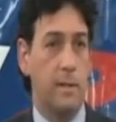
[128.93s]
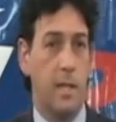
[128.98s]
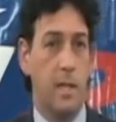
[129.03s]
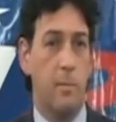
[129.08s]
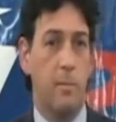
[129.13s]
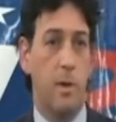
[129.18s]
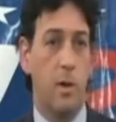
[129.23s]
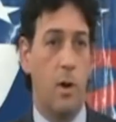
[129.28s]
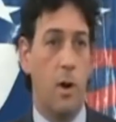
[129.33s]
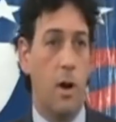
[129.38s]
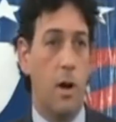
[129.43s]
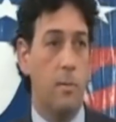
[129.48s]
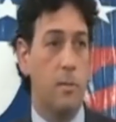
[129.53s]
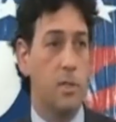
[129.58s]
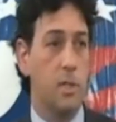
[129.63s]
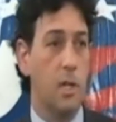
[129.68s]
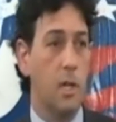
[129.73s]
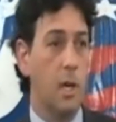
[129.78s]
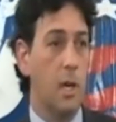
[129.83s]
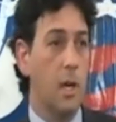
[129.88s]
to keep and bear
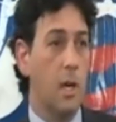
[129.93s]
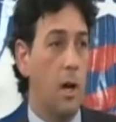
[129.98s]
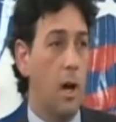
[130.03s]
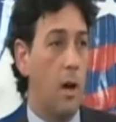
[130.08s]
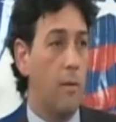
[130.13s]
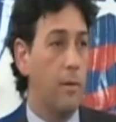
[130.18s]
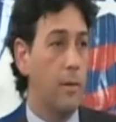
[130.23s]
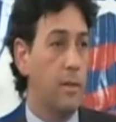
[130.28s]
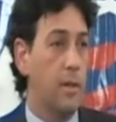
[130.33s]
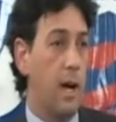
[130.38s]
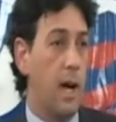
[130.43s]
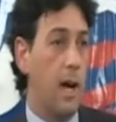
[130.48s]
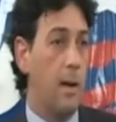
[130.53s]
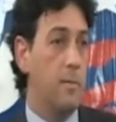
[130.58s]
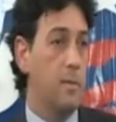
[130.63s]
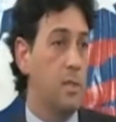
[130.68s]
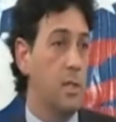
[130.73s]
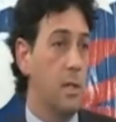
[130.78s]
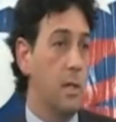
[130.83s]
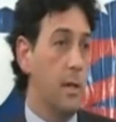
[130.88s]
arms,
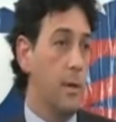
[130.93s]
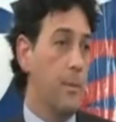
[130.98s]
oftentimes